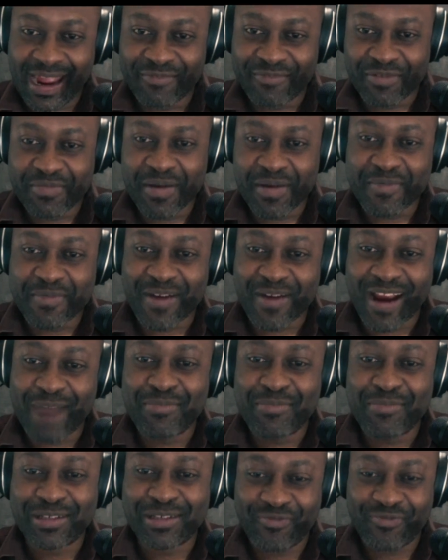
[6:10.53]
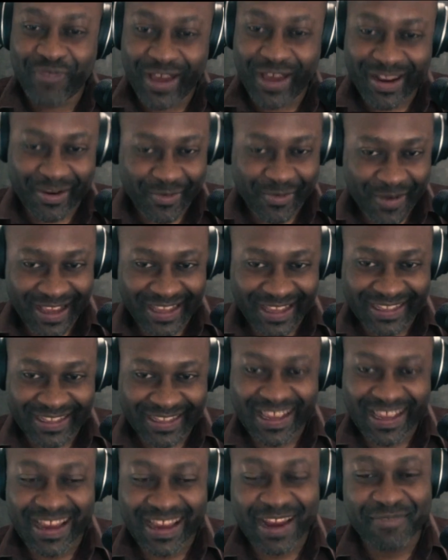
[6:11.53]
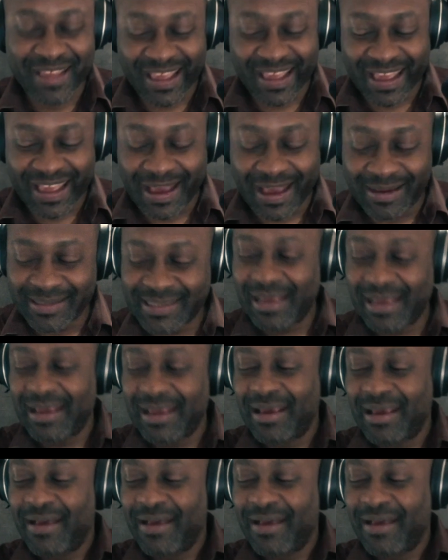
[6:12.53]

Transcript: and remember how much fun it was and everything else.